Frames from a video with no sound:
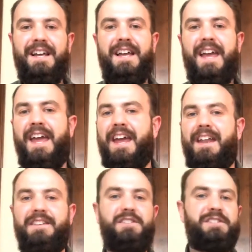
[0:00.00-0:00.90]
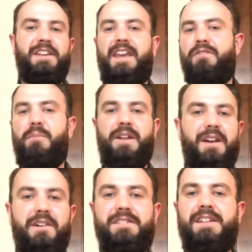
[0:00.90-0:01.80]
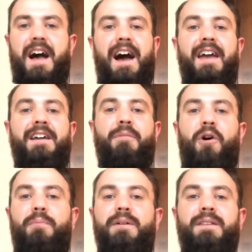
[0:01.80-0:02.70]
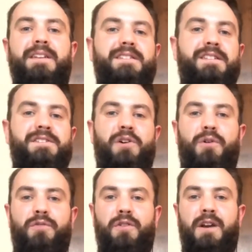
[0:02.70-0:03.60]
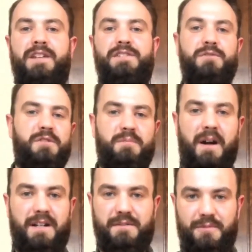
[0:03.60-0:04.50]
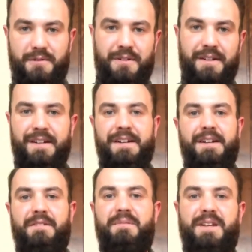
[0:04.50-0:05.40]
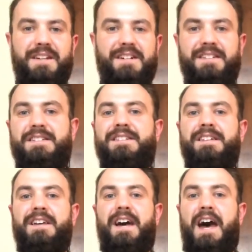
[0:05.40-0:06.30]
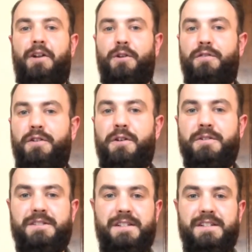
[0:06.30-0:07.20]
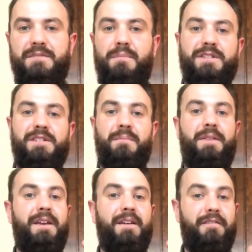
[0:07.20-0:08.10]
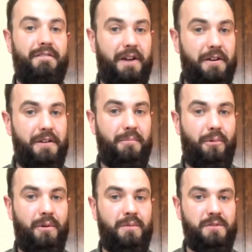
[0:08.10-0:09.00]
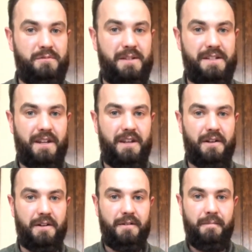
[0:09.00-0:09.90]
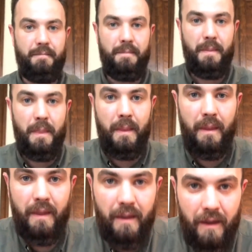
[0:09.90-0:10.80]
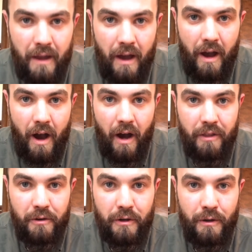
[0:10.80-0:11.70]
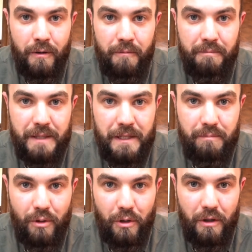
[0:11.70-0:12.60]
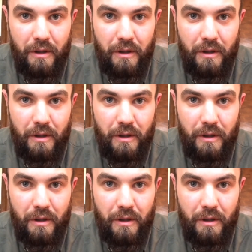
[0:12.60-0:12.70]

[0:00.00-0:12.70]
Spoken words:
And just like everybody else, I am hoping this is over as soon as possible, because I don't know if you noticed this, but something very important was missing here. Other people.